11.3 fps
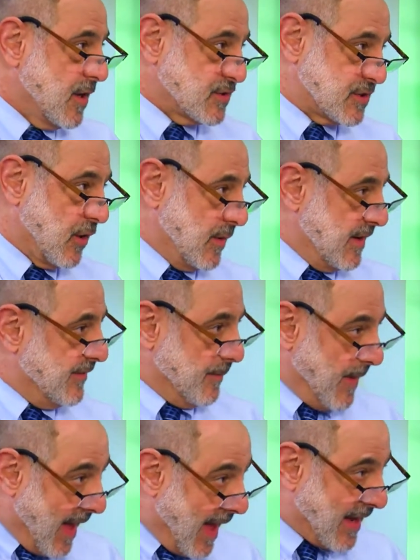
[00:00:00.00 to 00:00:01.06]
So in the
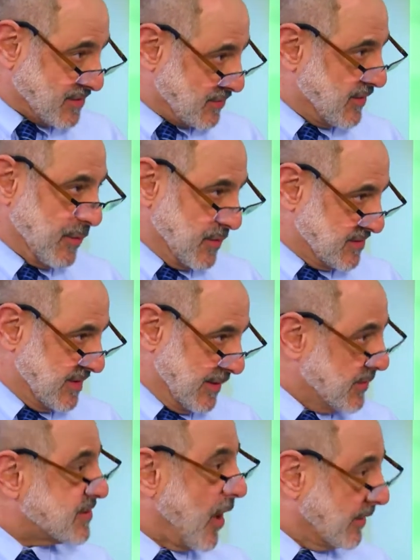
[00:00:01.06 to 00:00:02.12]
past, it
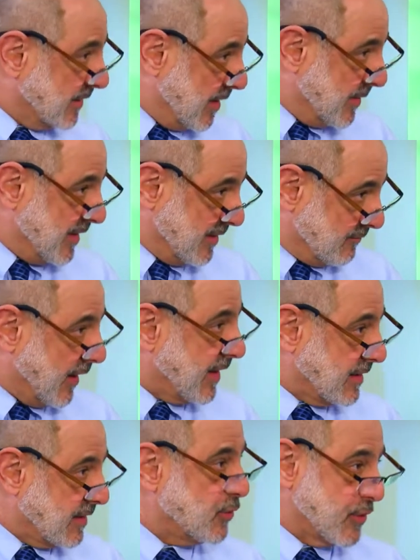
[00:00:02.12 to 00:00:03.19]
was unlimited,
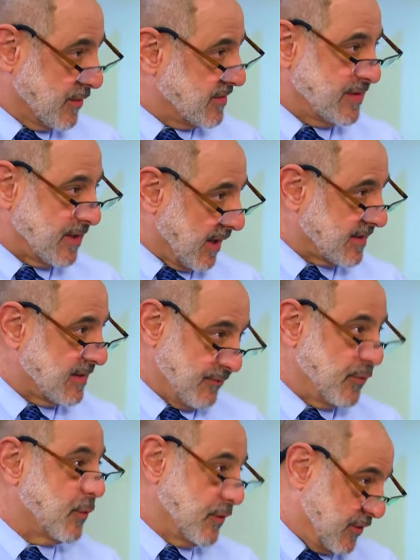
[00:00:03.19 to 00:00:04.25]
right? You could deduct,
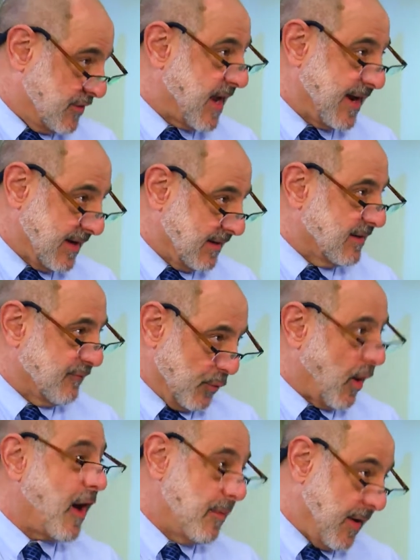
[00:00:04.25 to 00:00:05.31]
if you were
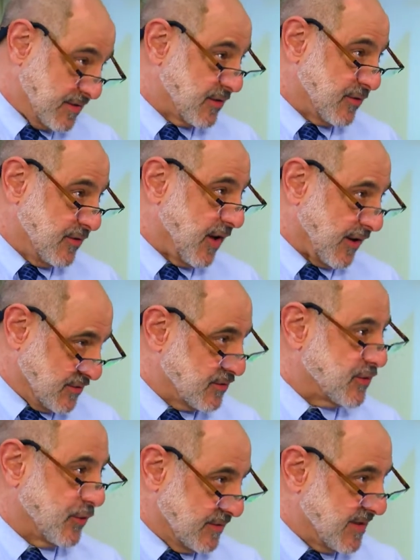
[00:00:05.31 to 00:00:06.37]
itemizing your
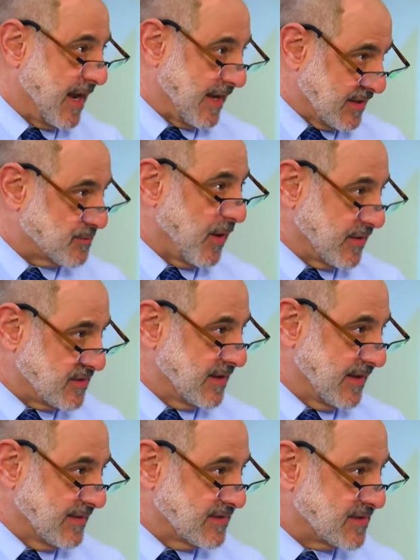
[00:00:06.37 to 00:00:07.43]
deductions, you could take as much
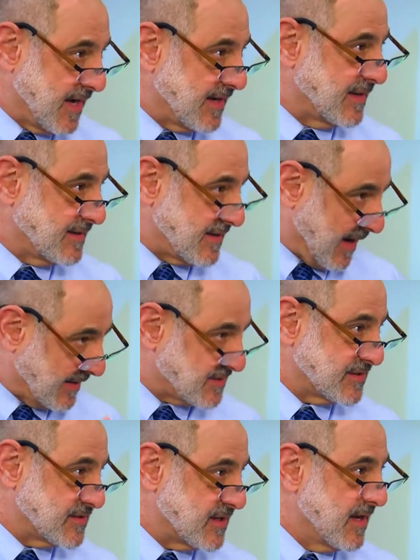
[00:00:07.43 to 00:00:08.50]
in state
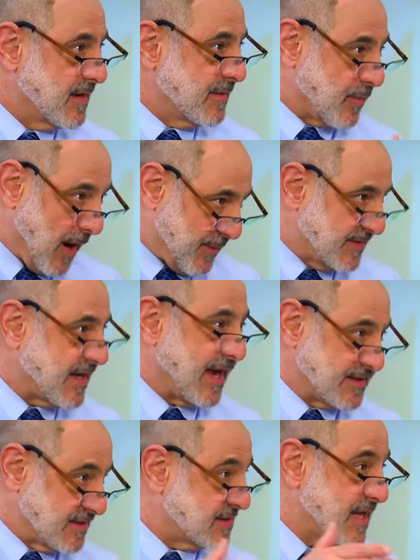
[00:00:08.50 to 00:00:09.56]
taxes, property
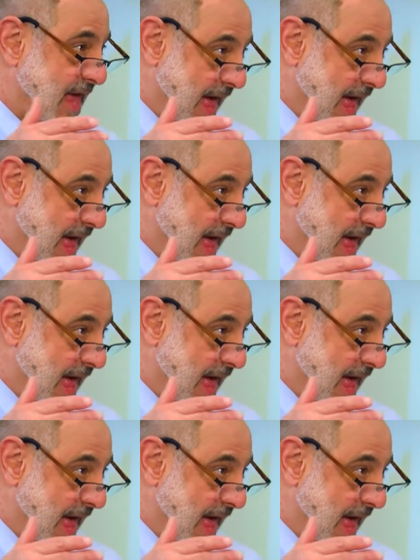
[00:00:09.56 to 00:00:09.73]
taxes.